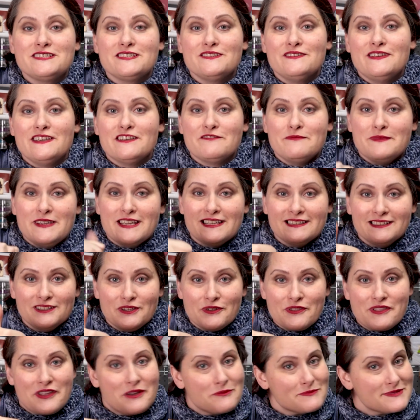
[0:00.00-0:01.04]
to give me a
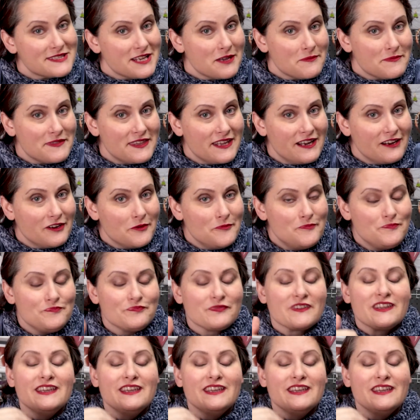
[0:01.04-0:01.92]
little thumbs up there.